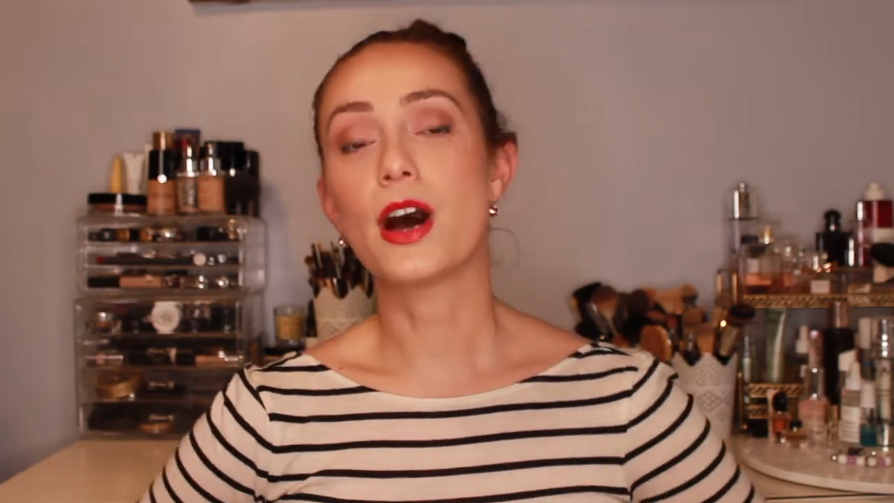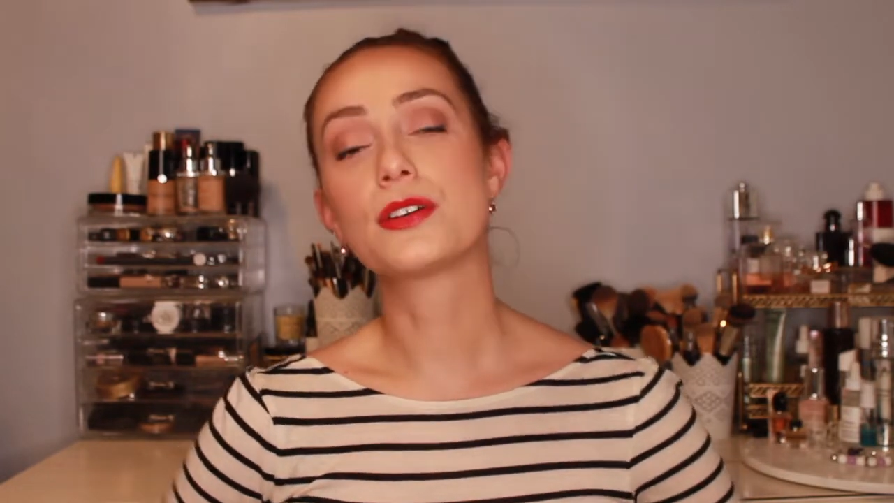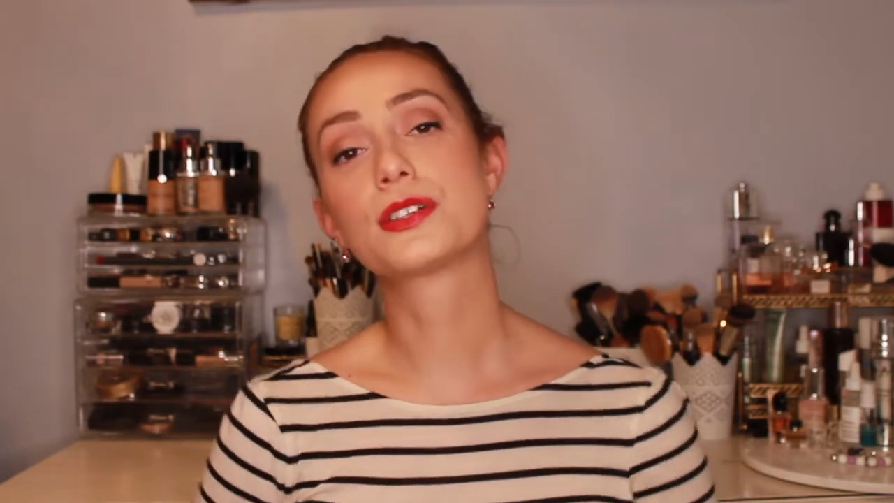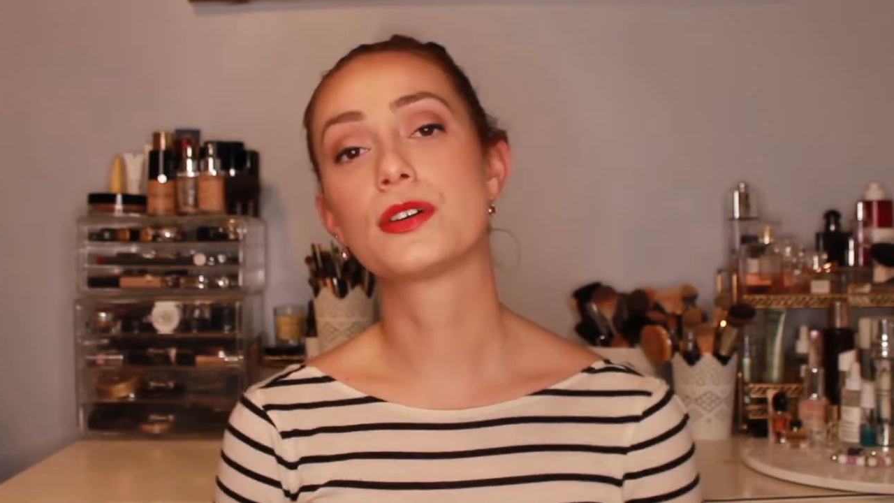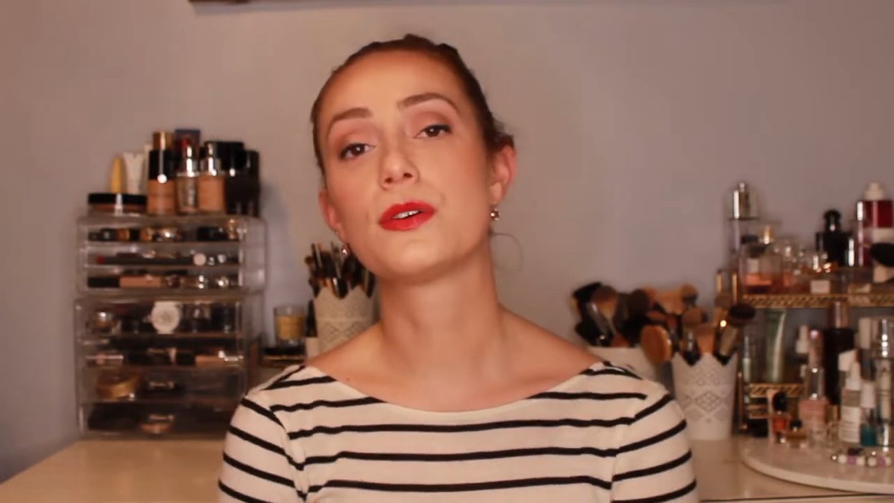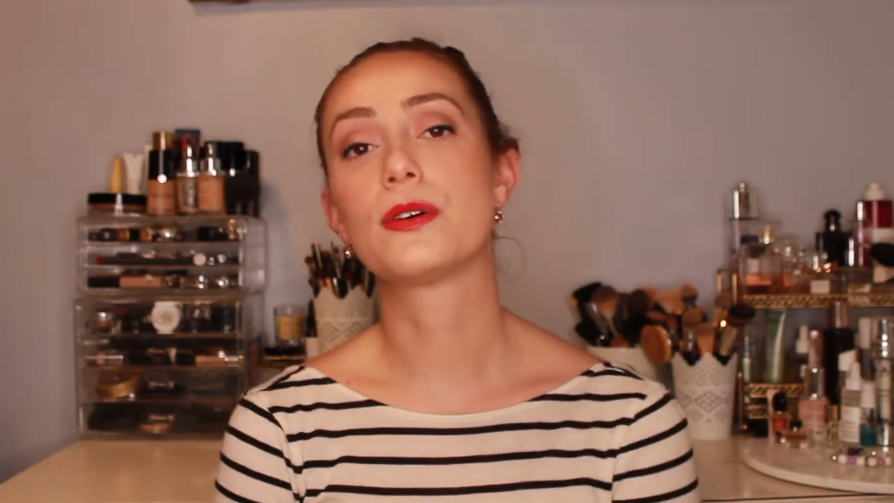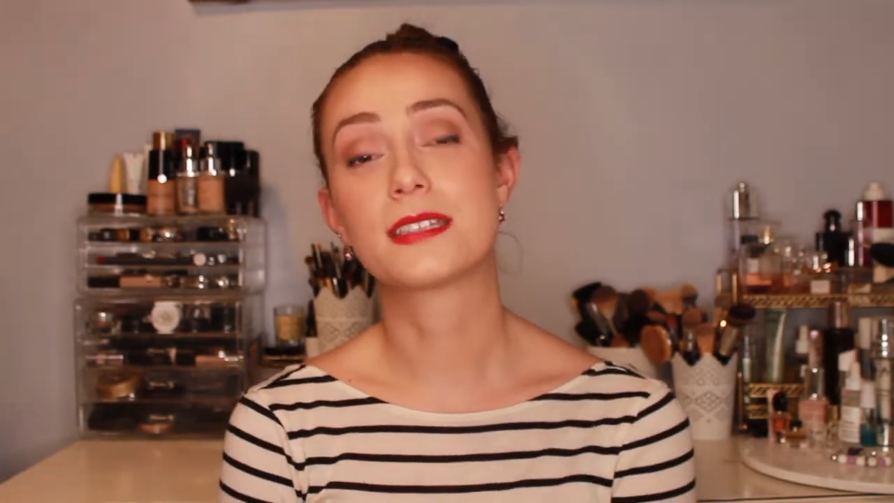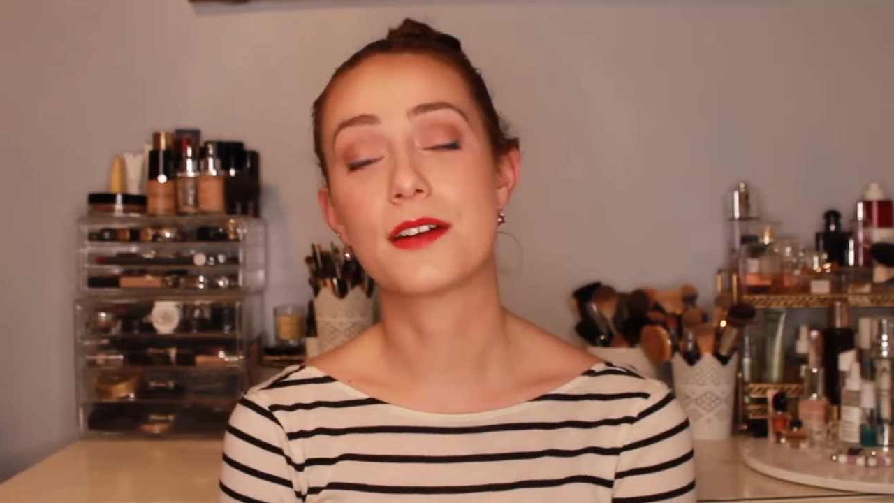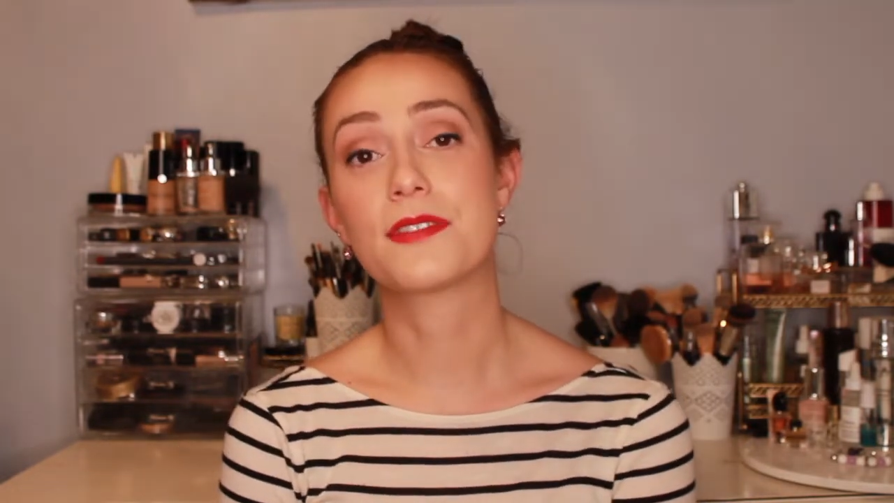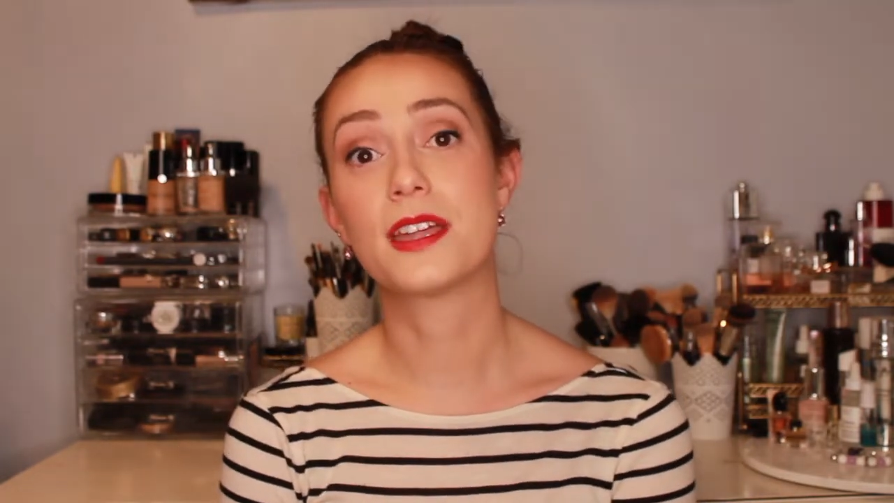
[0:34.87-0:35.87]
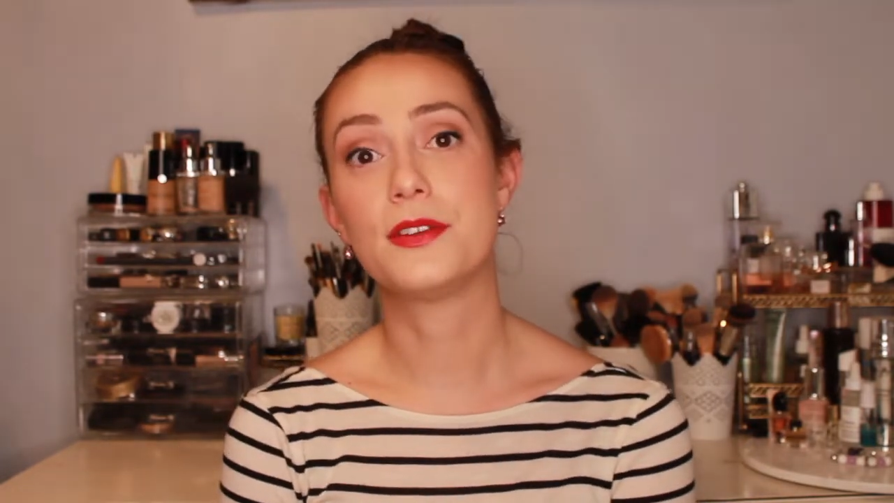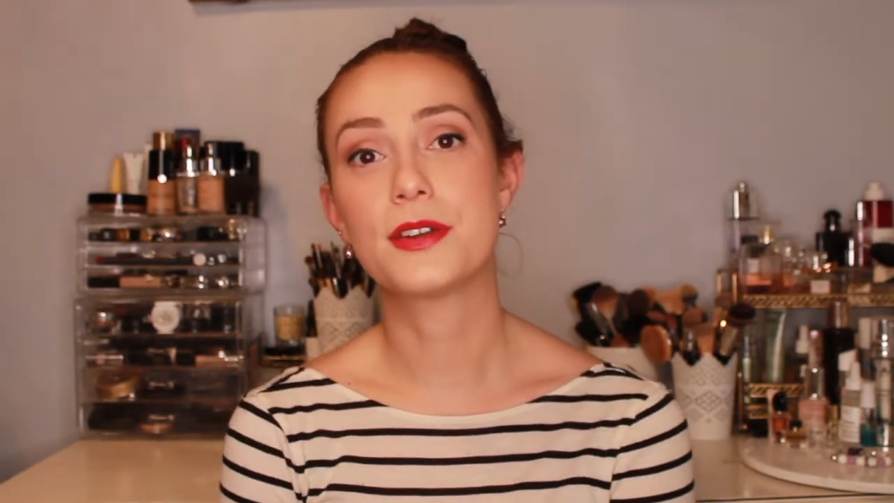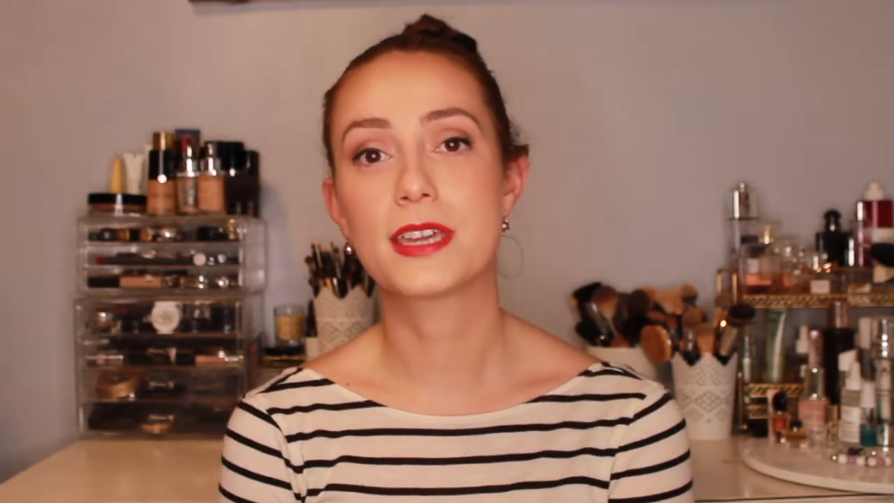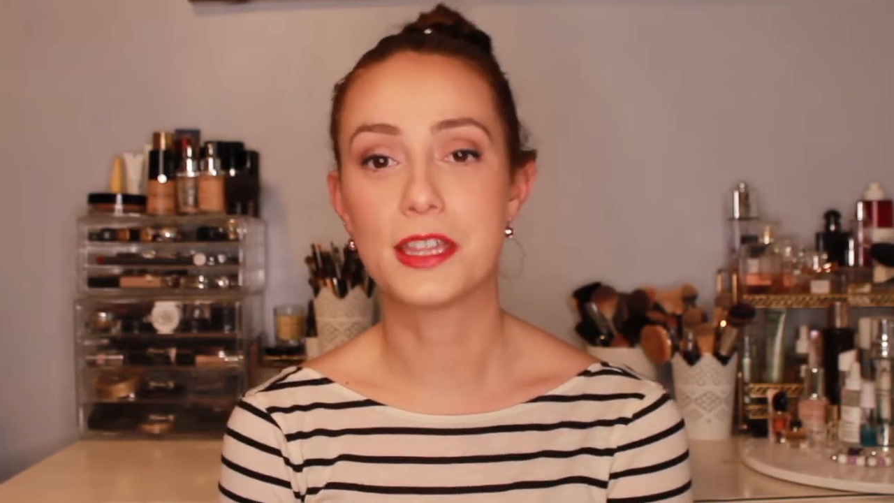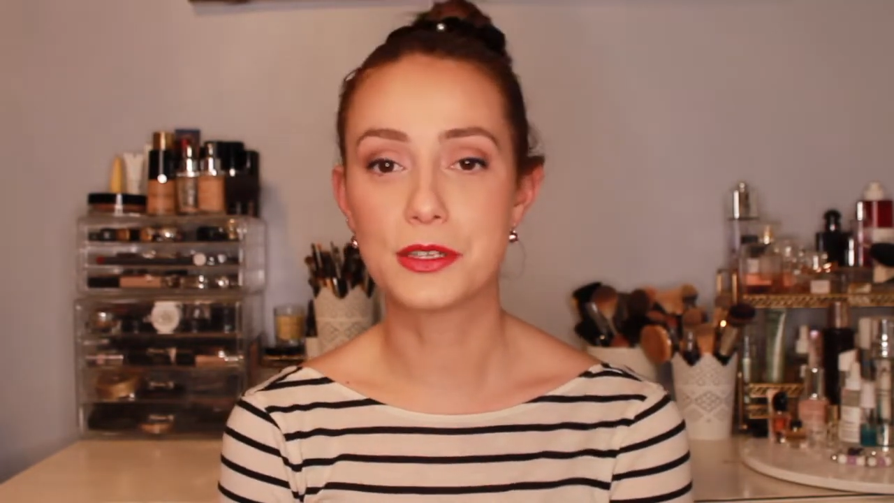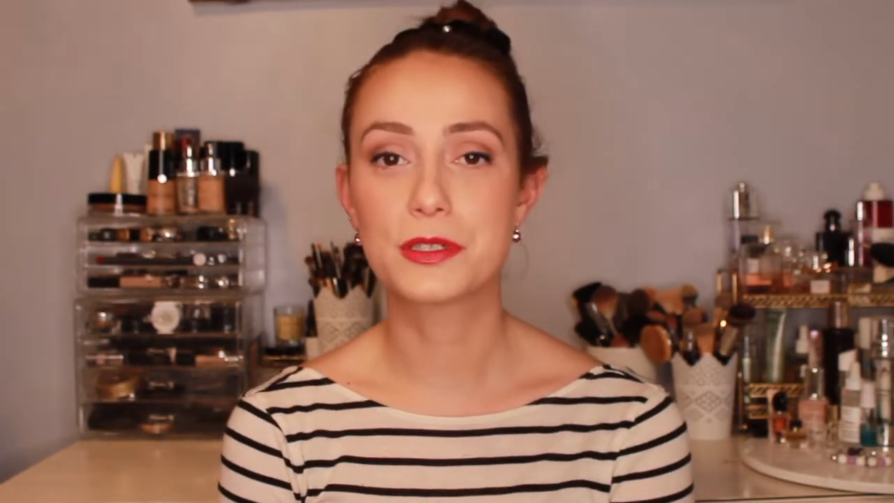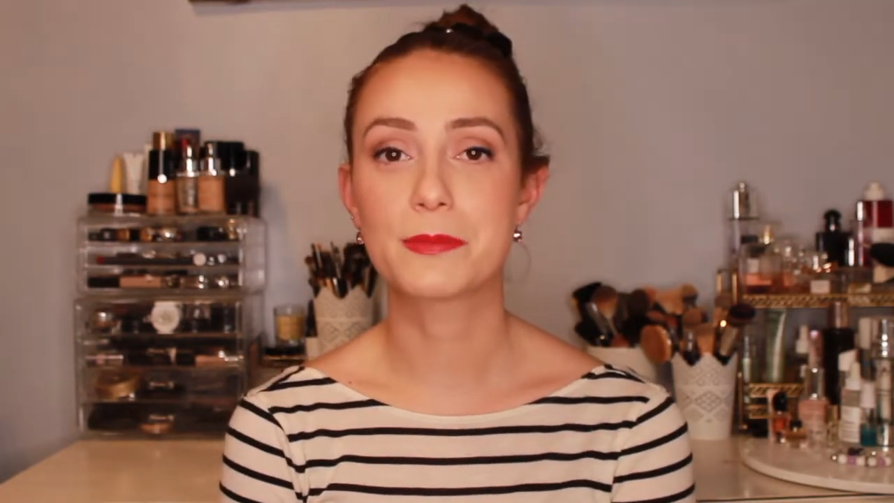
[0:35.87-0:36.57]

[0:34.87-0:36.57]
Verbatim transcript: also stuff that you can do,